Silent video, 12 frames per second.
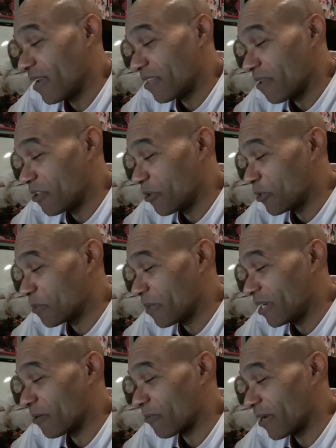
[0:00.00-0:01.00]
the news
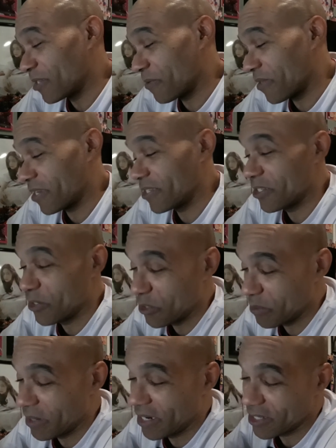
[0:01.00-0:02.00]
media runs with it because the news
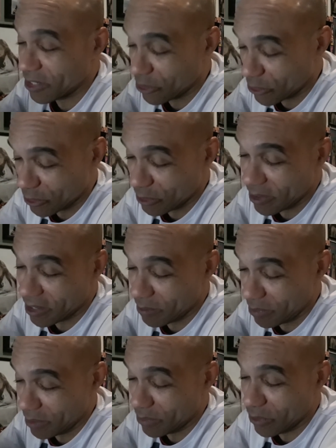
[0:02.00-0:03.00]
media is controlled by the
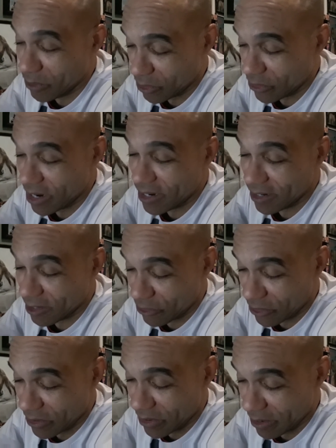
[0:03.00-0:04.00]
people who are trying to
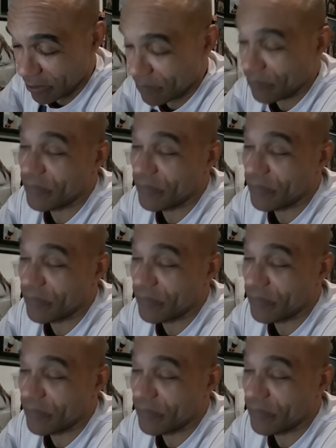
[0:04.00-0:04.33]
control you.